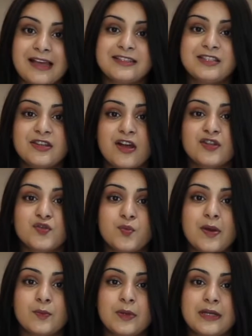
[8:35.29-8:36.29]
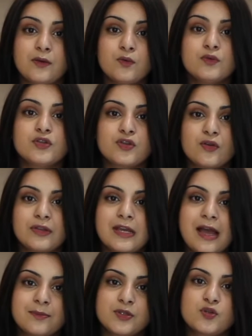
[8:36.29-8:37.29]
As such, when we launched on the
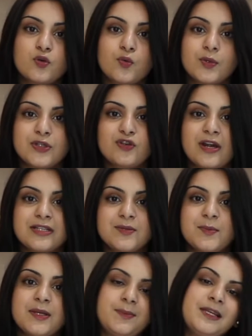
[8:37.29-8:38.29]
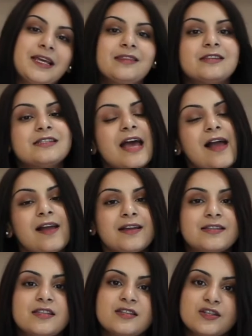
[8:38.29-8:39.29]
App Store, we tried to manipulate the
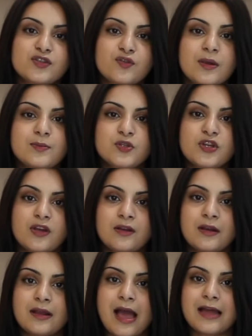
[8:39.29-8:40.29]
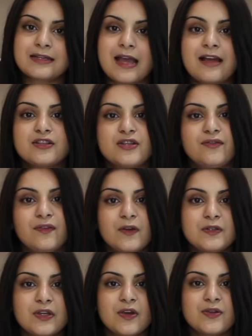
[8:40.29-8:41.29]
tags, the description, add catchy
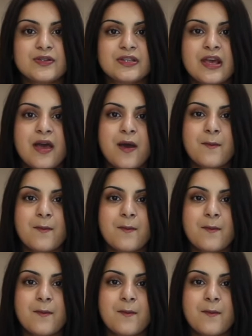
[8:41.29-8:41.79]
photos,